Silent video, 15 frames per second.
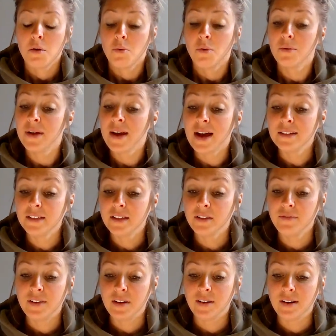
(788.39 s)
When we got to the
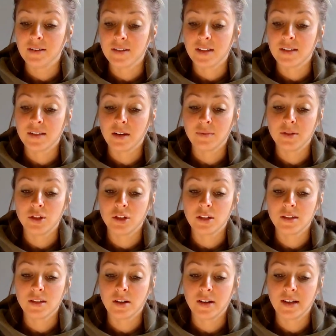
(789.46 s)
fairgrounds, the sun was
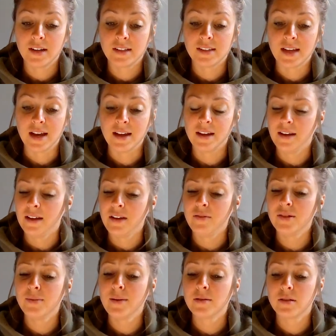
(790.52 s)
just starting to set. It
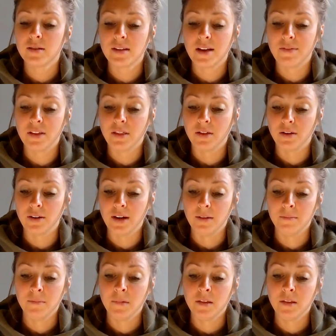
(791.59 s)
was about 7:30.